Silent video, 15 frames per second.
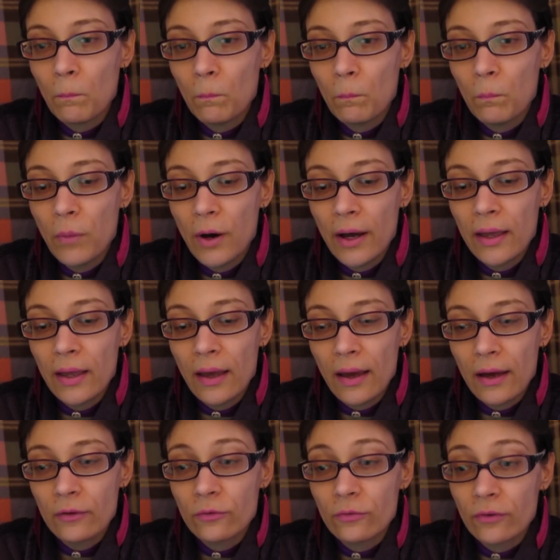But
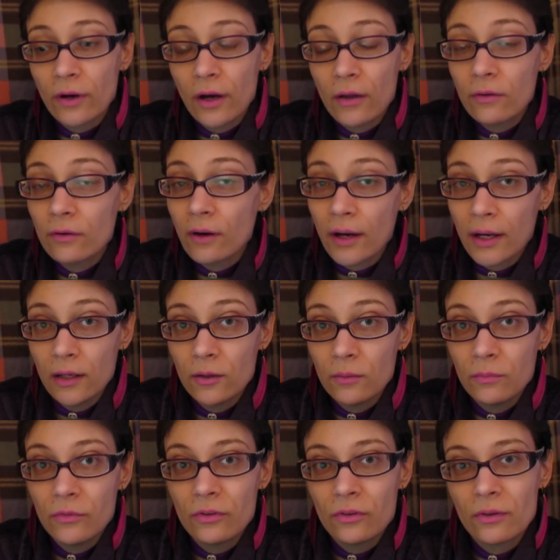as for other
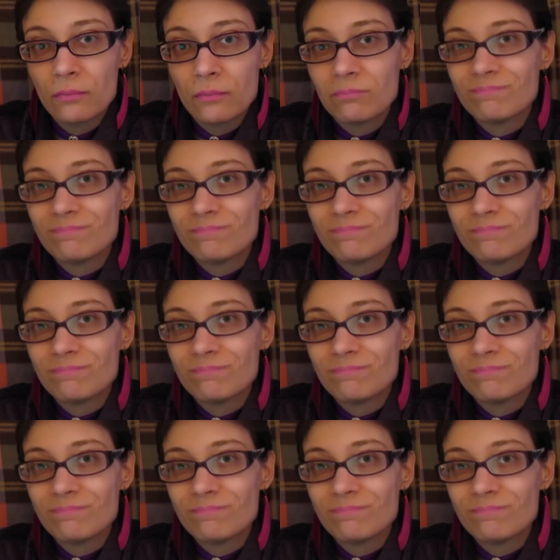items,